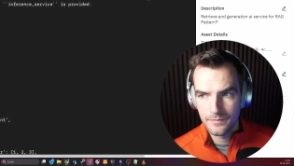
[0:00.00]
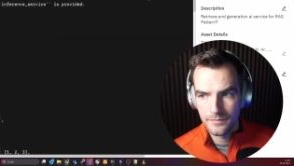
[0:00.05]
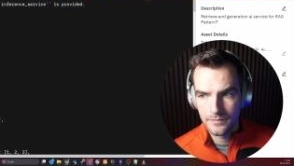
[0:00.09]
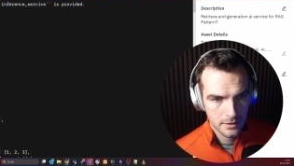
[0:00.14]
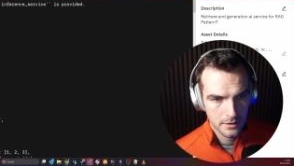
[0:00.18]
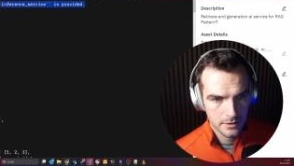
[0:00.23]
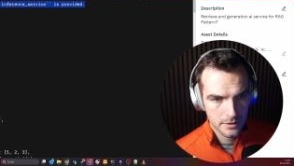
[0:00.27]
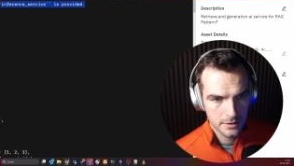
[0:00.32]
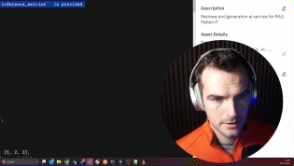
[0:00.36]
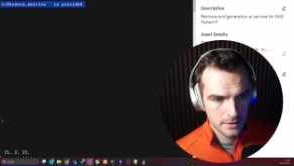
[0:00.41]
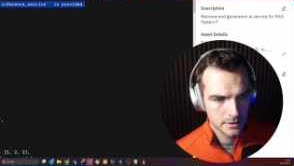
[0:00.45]

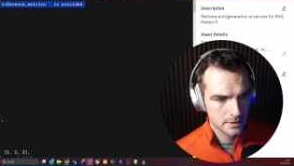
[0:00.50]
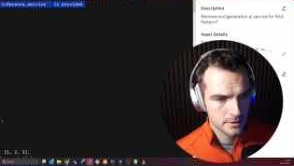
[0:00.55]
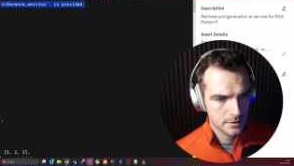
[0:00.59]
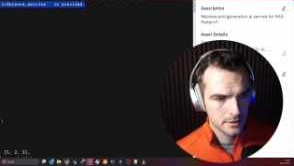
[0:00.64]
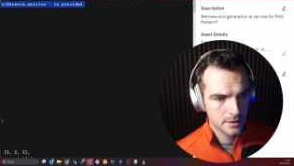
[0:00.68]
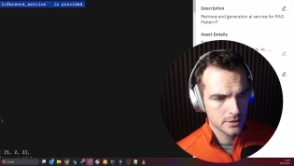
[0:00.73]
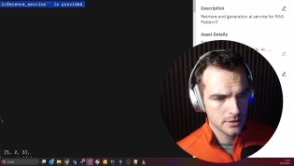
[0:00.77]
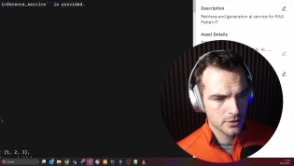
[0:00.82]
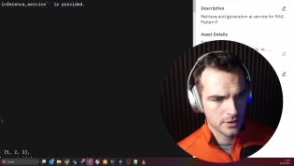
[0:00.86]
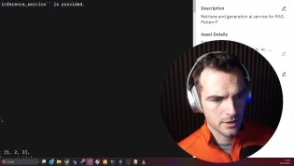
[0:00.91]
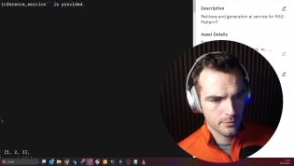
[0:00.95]
This
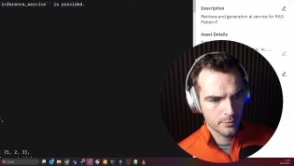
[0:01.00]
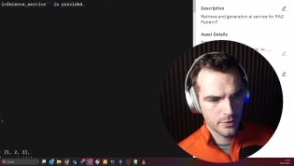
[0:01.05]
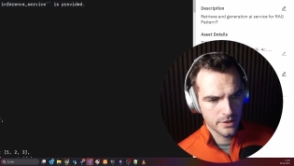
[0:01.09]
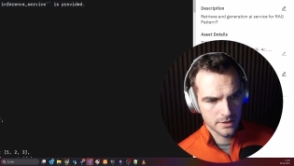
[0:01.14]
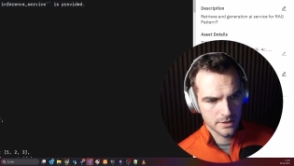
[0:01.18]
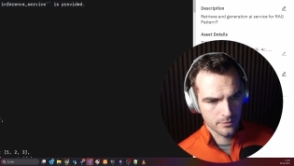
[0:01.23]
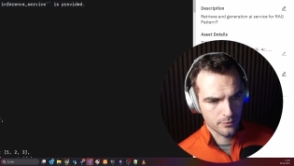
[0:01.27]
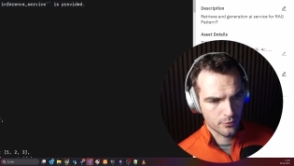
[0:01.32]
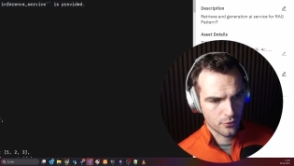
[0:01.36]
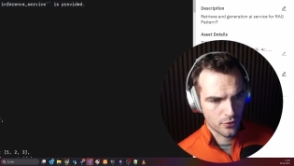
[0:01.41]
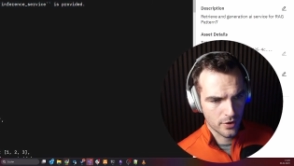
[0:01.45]
does look a bit
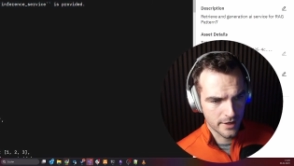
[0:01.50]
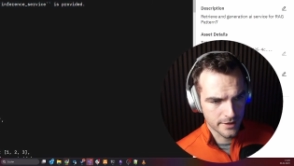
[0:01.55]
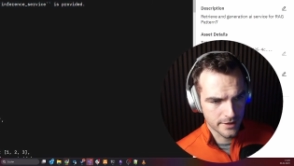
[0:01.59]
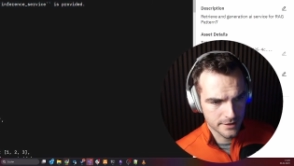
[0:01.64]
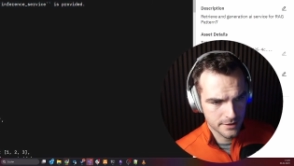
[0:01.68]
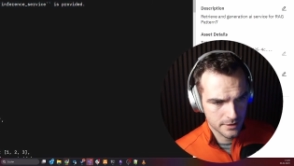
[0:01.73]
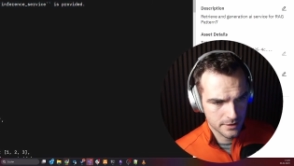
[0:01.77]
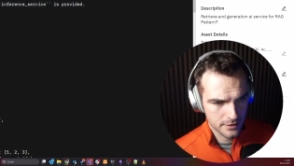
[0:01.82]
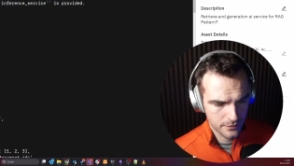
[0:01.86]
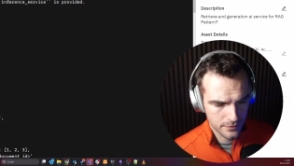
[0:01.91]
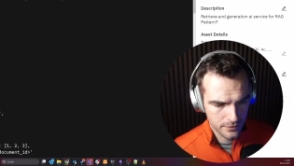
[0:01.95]

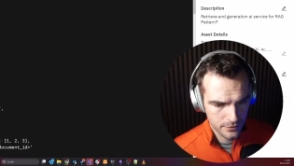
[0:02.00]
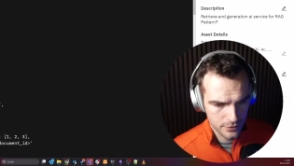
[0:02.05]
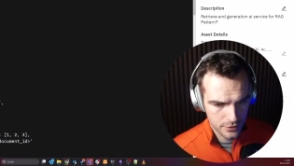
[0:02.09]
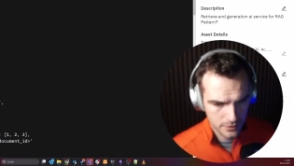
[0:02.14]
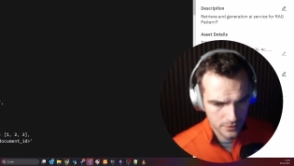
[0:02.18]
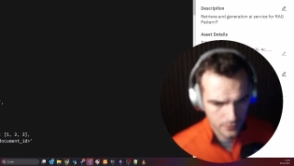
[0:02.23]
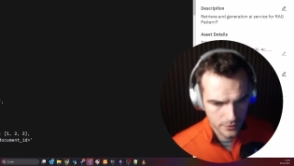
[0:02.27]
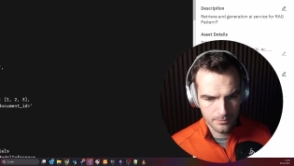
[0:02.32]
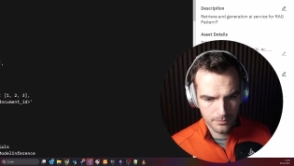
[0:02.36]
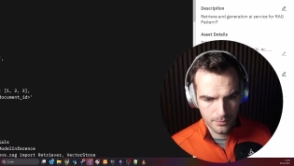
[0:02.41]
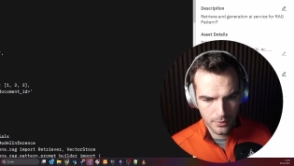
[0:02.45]
surprising if you
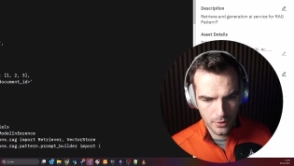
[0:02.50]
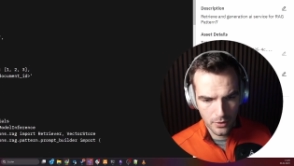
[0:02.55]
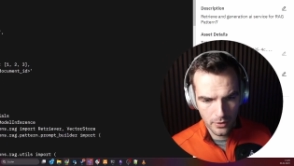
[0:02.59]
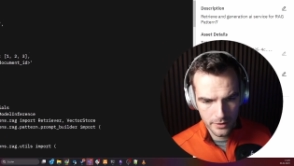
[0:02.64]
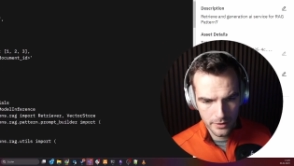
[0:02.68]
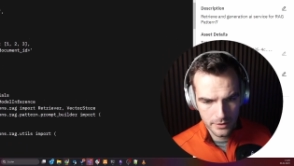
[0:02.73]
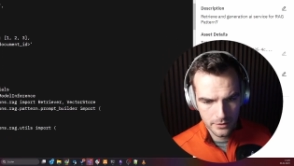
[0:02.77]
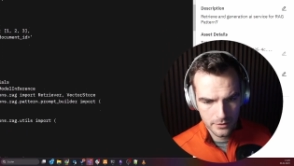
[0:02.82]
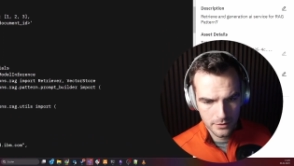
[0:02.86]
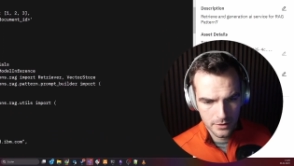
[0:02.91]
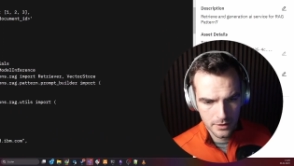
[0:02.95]
just want to deploy
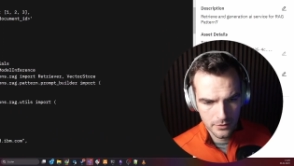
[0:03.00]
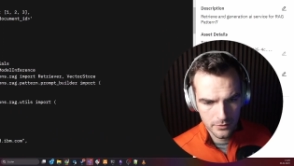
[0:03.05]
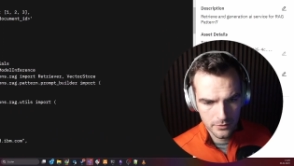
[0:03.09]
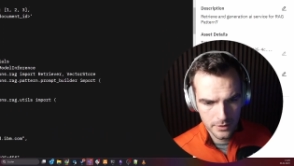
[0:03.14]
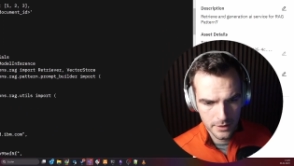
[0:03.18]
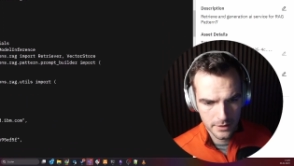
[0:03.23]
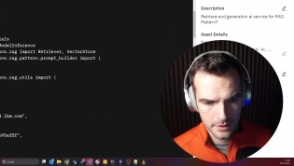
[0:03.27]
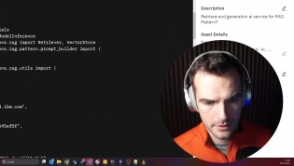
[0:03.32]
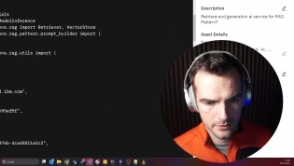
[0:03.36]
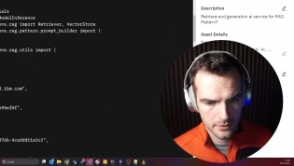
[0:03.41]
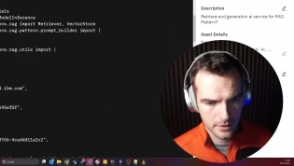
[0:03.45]
your code
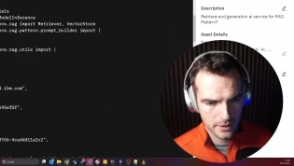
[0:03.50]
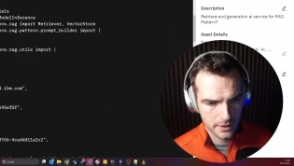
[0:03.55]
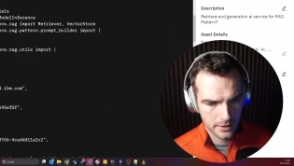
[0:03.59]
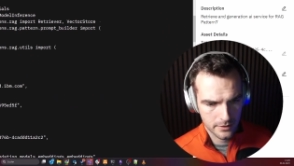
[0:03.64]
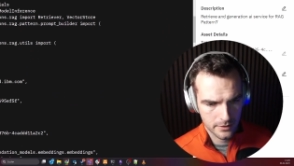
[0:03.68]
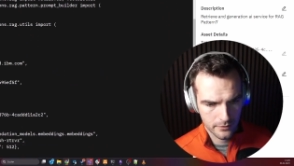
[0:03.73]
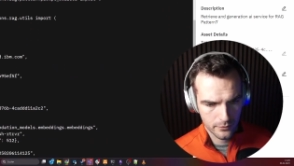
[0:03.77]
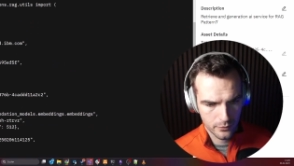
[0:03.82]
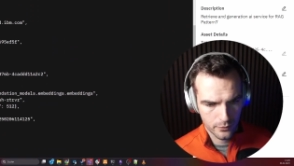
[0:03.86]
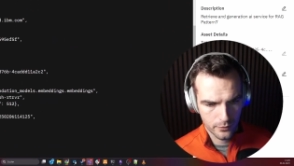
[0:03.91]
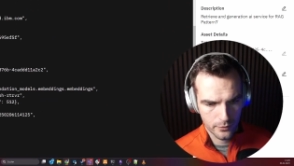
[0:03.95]
and you're like,
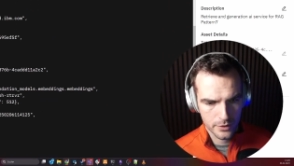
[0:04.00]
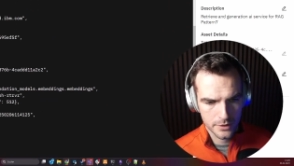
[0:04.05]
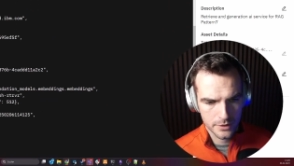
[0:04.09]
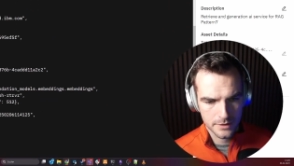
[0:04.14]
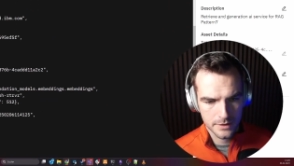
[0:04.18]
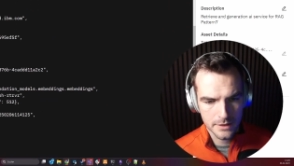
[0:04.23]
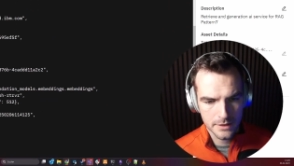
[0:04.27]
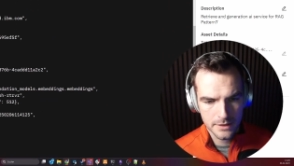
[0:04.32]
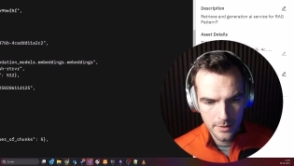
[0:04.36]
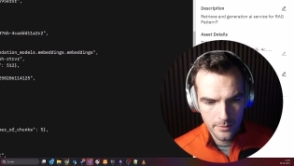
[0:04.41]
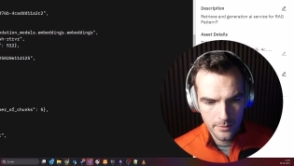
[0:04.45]
what is
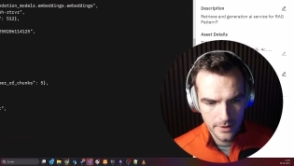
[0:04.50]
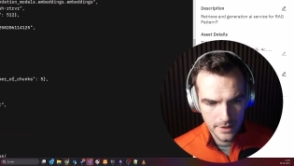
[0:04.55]
this?